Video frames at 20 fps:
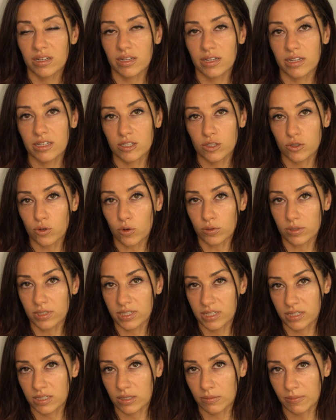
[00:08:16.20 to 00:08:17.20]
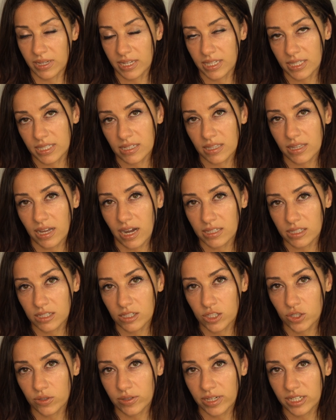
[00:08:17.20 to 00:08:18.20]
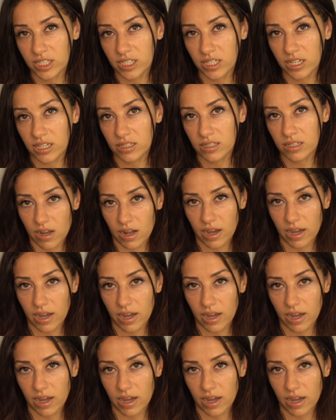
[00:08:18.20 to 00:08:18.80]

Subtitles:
is totally displaced in that situation.